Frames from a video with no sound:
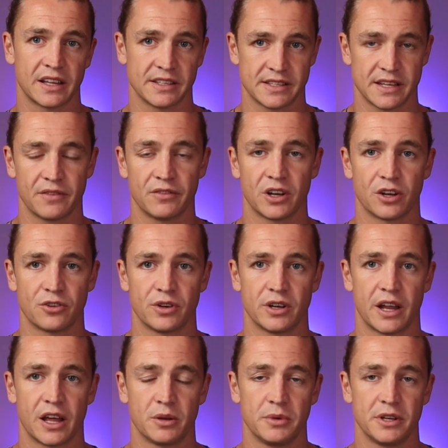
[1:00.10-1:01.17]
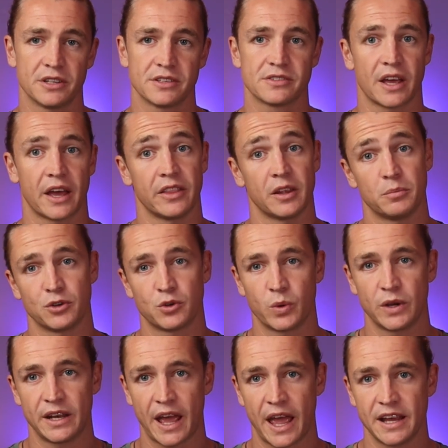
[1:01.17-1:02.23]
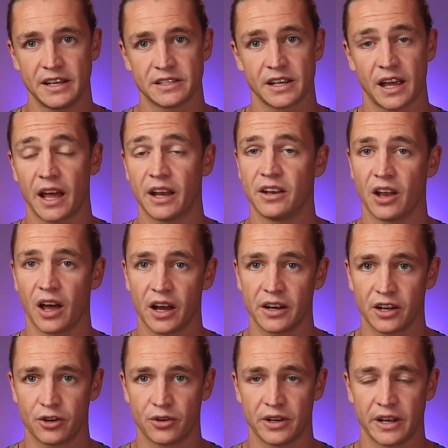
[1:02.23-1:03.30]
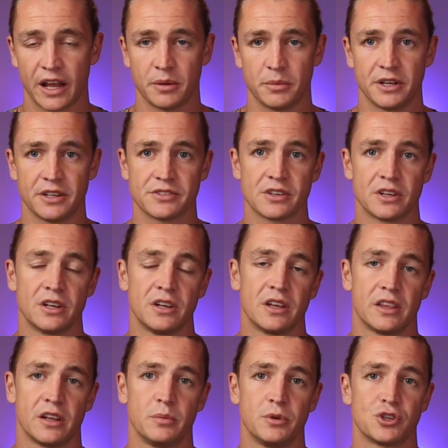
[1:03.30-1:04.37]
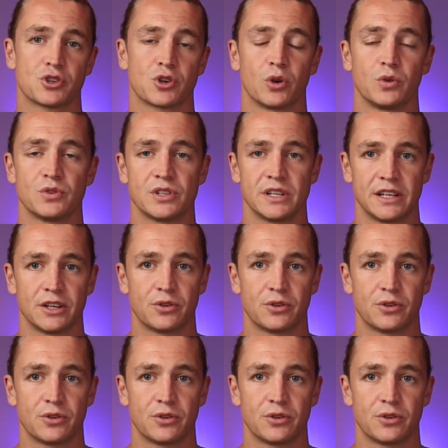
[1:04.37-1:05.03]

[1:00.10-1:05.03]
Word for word: and 700 nanometers and then between 8 and 900 nanometers that have been shown to